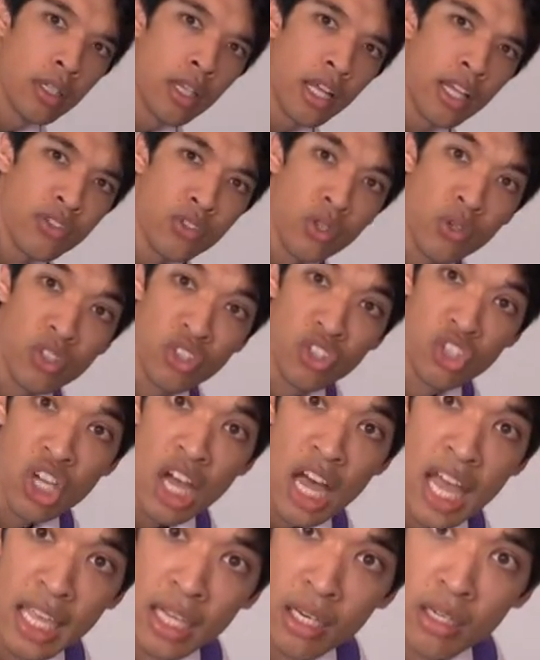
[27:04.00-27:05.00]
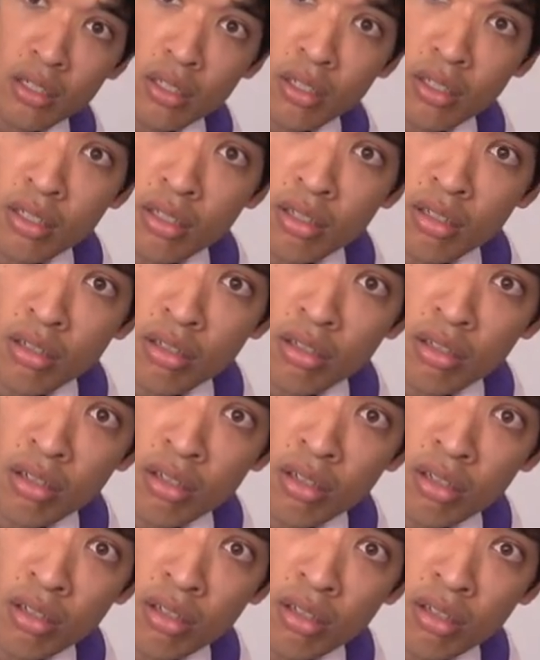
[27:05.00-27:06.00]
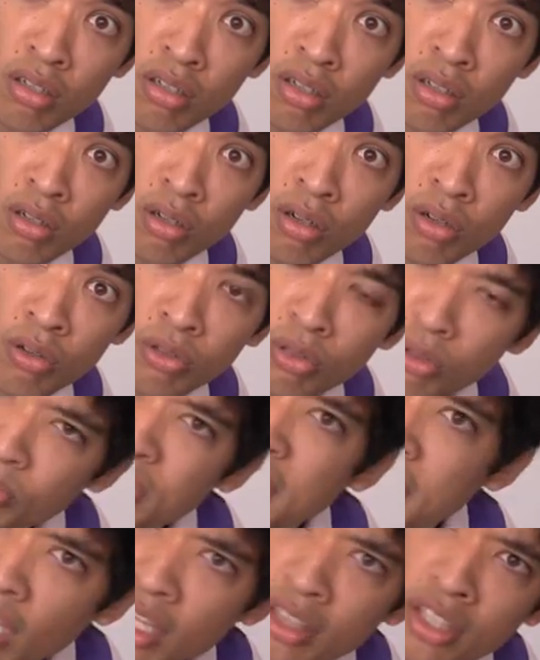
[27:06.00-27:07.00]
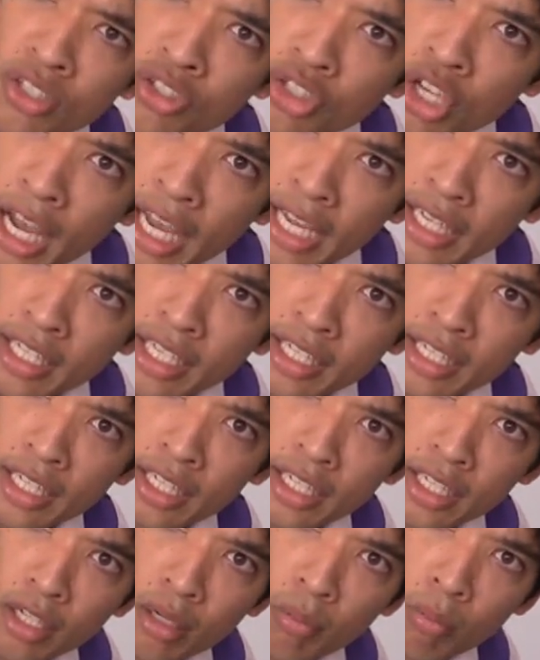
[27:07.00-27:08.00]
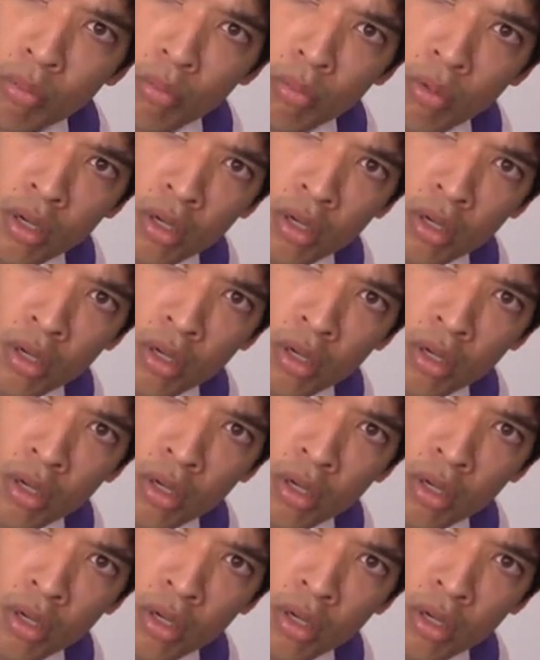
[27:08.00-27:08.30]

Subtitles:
And so the giant thought the other giant had hit him.